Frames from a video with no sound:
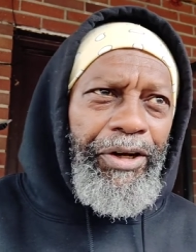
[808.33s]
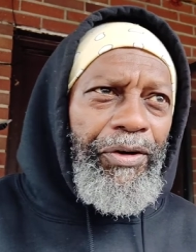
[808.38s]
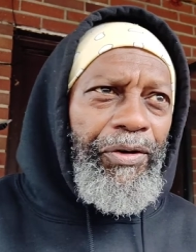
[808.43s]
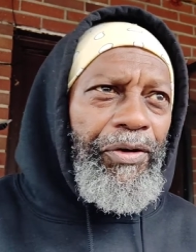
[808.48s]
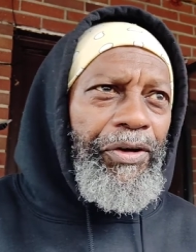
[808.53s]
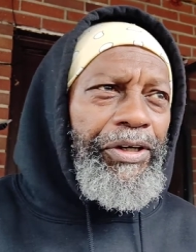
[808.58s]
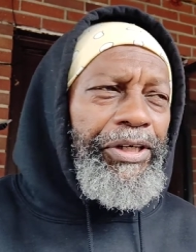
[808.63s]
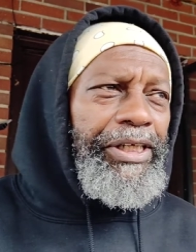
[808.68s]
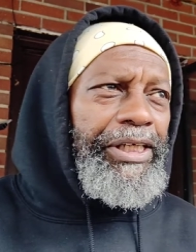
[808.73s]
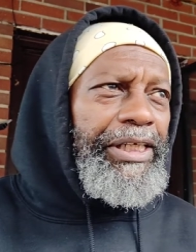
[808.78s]

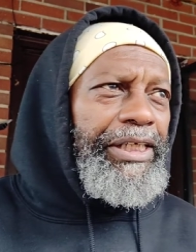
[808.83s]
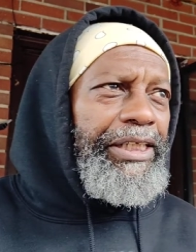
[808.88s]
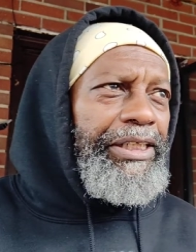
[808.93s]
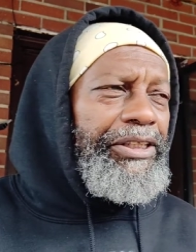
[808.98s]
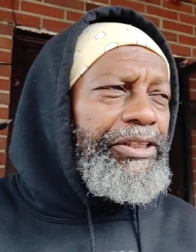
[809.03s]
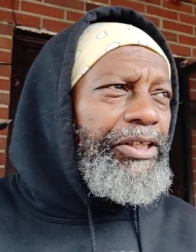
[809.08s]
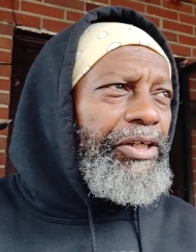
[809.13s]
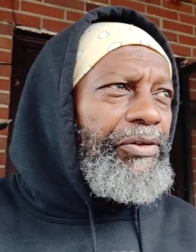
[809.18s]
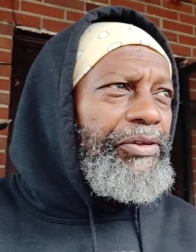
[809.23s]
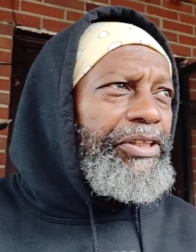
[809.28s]
On the
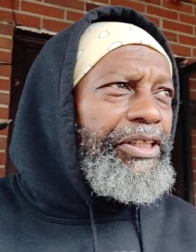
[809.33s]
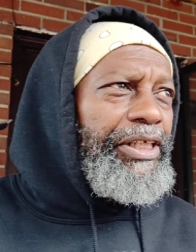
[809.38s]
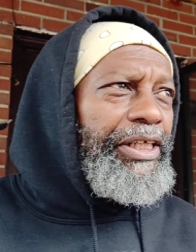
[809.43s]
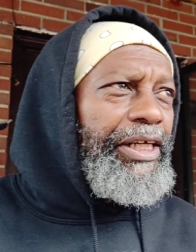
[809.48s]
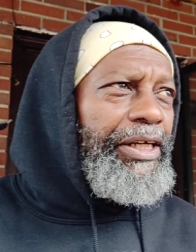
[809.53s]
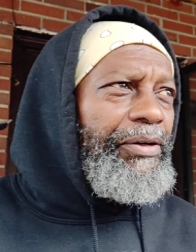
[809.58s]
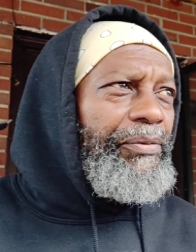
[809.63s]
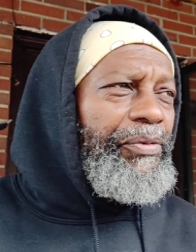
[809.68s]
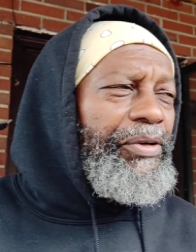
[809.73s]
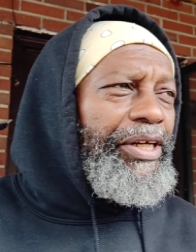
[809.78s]
East Coast
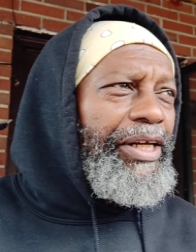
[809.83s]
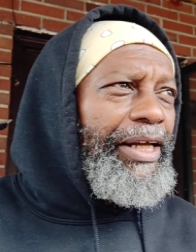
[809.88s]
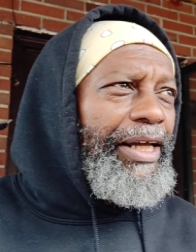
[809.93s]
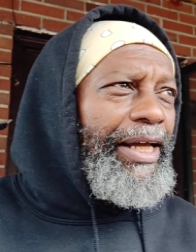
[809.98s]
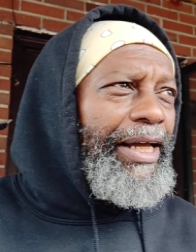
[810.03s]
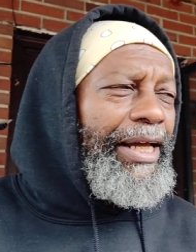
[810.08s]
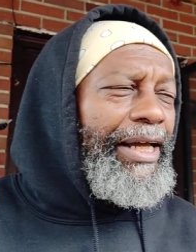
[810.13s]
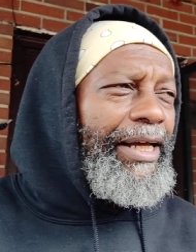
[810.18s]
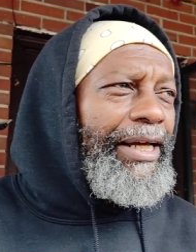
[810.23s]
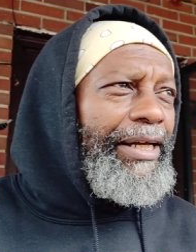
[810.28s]
here we
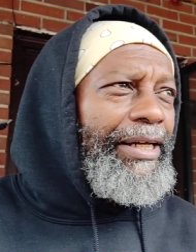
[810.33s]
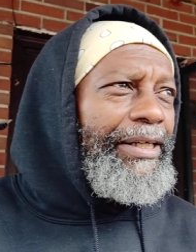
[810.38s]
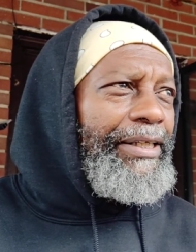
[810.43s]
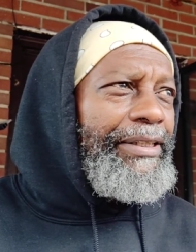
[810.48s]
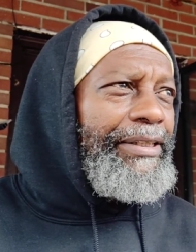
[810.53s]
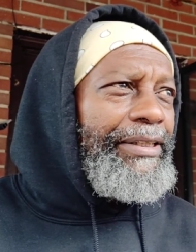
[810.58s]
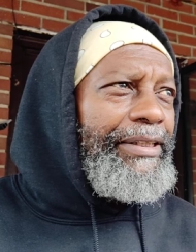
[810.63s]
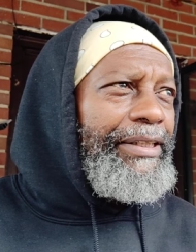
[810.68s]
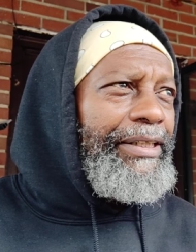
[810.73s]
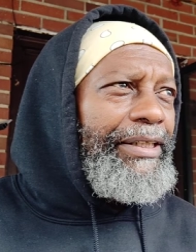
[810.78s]

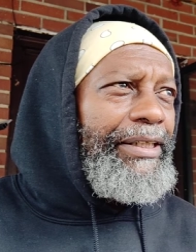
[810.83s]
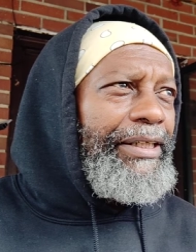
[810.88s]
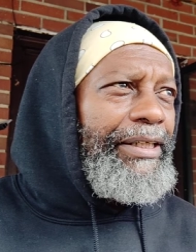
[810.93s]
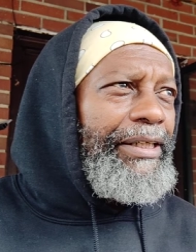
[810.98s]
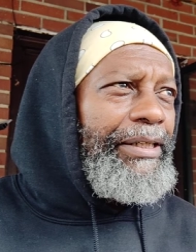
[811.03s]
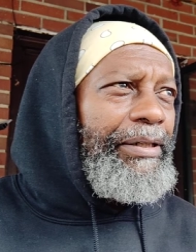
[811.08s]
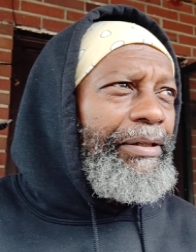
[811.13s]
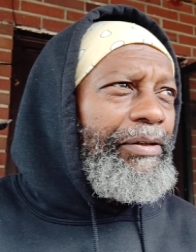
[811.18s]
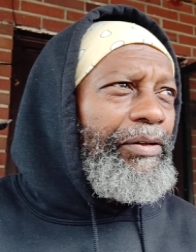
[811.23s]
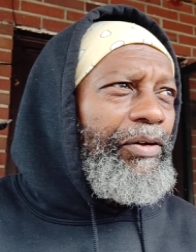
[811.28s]
had
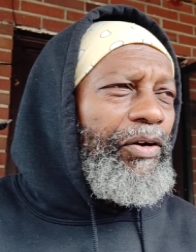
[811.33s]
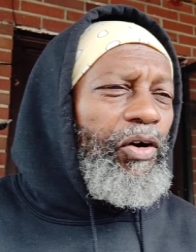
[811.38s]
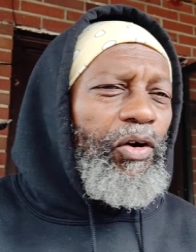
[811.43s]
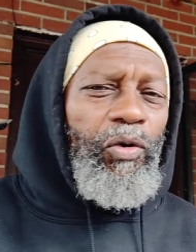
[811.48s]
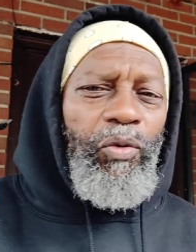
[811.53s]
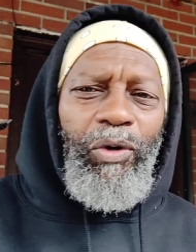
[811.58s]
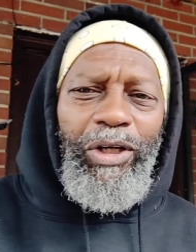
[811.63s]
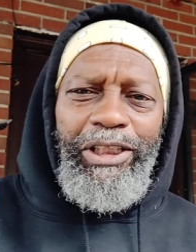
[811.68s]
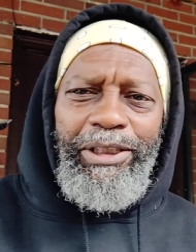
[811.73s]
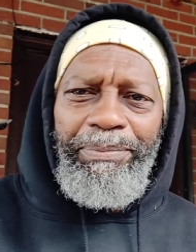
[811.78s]
uh,
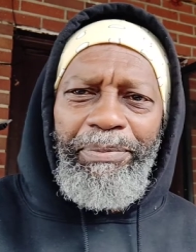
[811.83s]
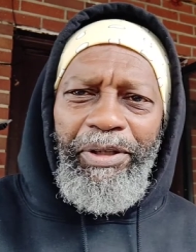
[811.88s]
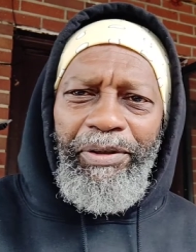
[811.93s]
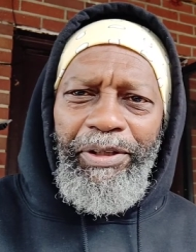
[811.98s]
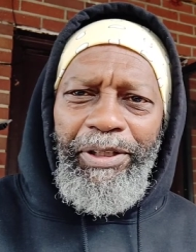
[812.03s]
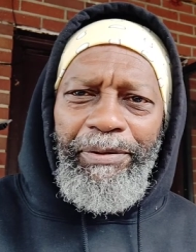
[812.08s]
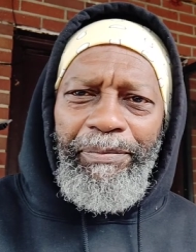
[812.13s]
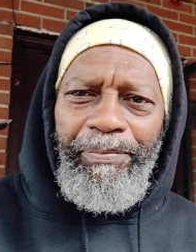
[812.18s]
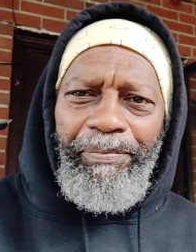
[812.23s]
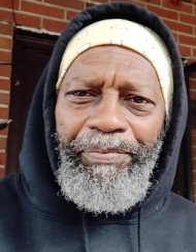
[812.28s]
Old
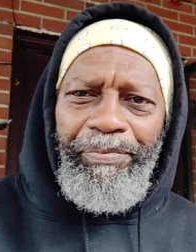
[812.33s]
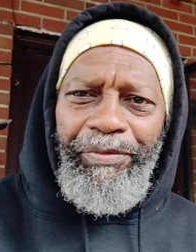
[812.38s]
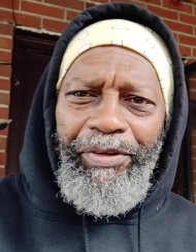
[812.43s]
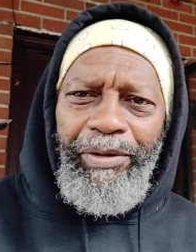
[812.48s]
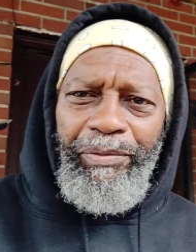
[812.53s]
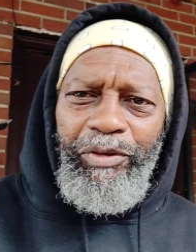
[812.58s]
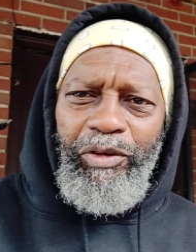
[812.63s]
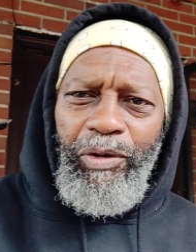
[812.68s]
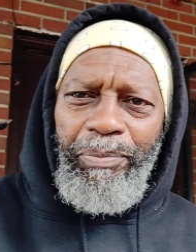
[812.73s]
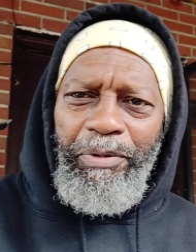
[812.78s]
Westbury.
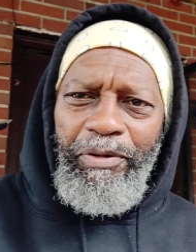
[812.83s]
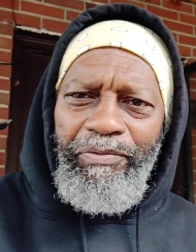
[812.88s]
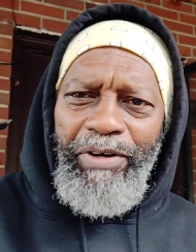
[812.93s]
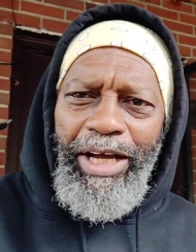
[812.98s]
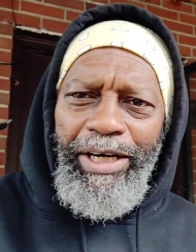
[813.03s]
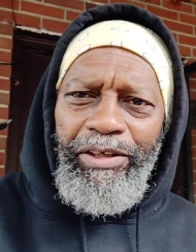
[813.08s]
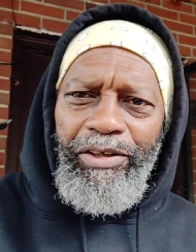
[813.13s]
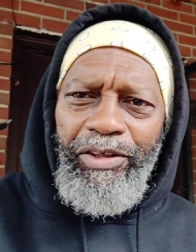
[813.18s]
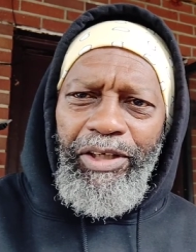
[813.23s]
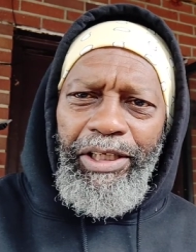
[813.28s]
I'm talking about
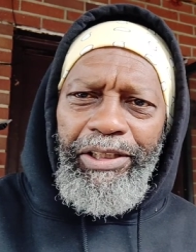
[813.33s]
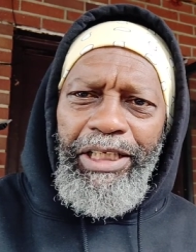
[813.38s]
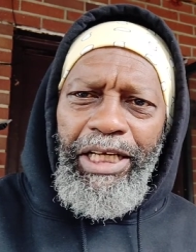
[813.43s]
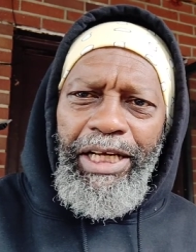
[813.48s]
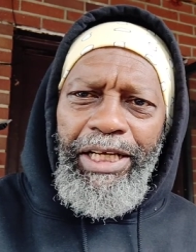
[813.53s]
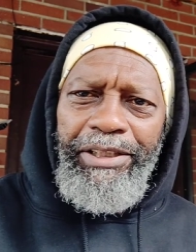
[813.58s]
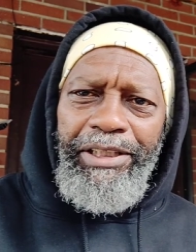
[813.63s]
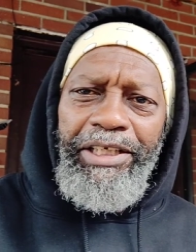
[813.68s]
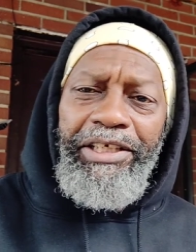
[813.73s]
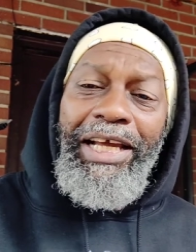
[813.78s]
radical
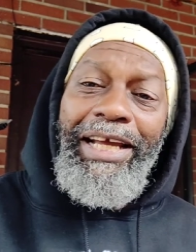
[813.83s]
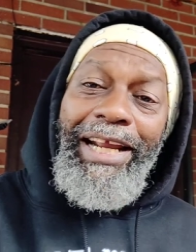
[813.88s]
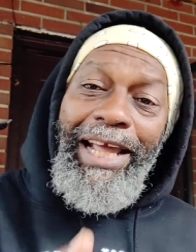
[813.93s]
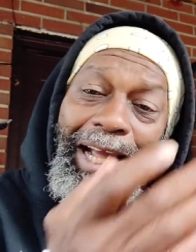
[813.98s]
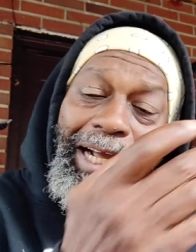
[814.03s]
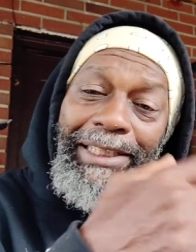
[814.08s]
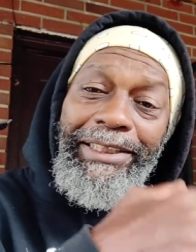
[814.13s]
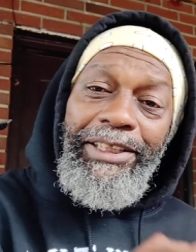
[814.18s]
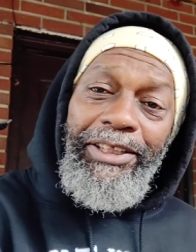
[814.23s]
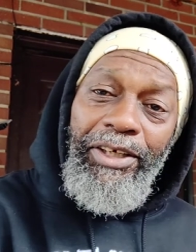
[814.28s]
college. Then you had
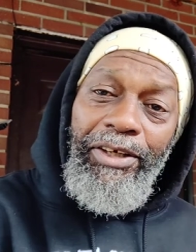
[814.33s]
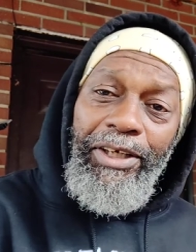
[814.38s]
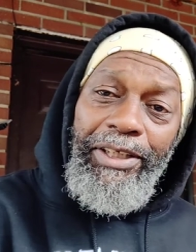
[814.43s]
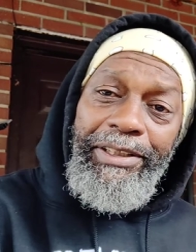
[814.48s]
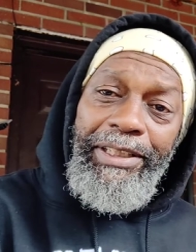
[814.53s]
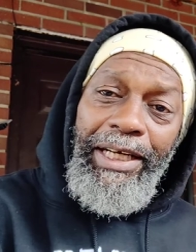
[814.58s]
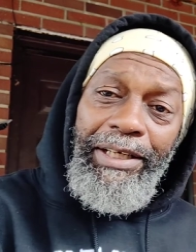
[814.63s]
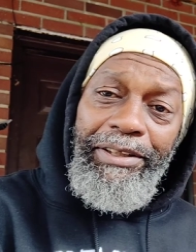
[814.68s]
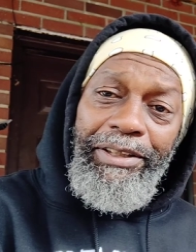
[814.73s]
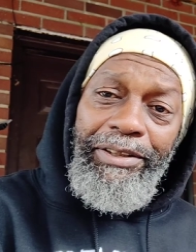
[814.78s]

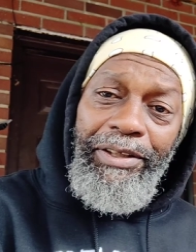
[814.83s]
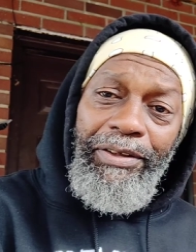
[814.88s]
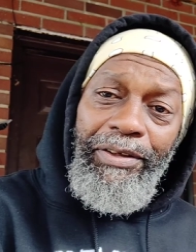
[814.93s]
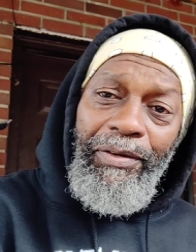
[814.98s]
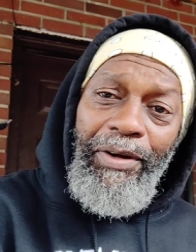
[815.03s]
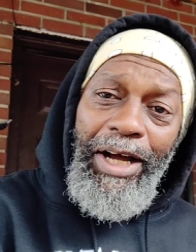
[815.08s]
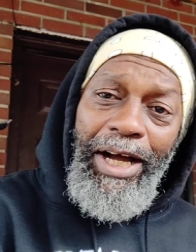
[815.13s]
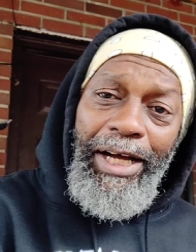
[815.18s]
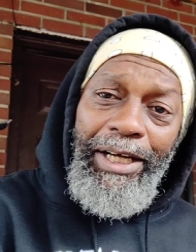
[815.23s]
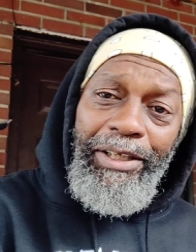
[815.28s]
Antioch down in
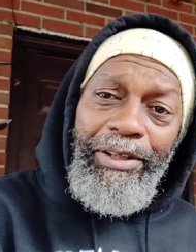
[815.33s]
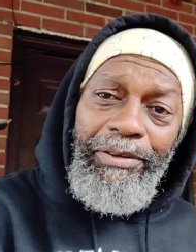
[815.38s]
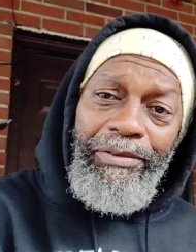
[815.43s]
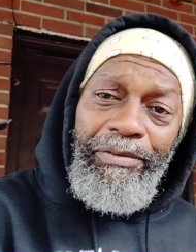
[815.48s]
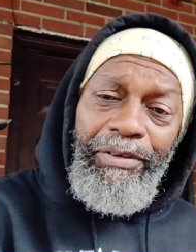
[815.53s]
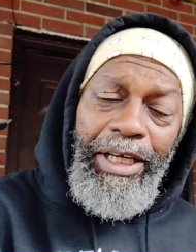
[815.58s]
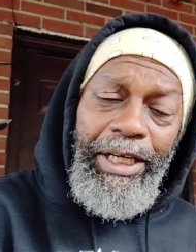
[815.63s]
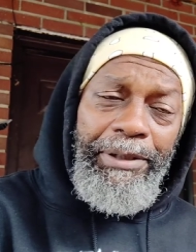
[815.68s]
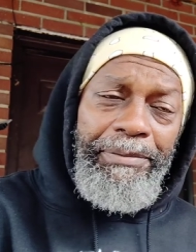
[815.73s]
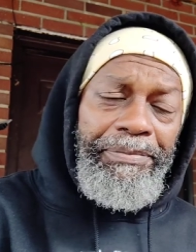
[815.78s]
Ohio,
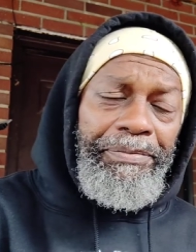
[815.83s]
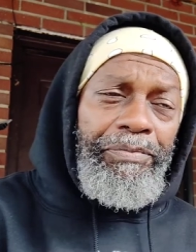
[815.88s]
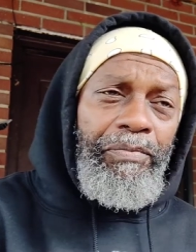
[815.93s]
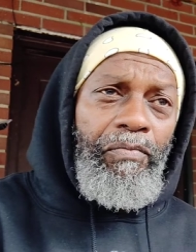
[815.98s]
right?